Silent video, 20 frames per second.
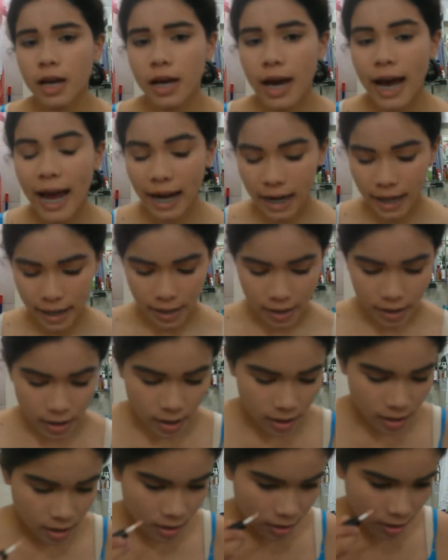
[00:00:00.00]
Highlighter.
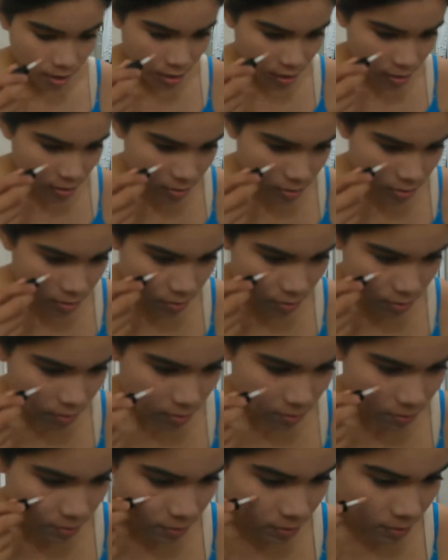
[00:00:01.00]

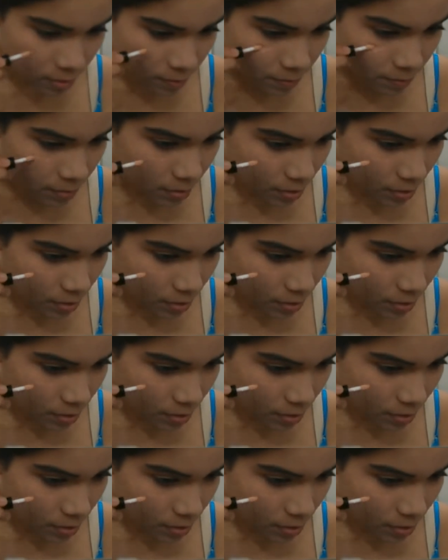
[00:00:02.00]
So I'm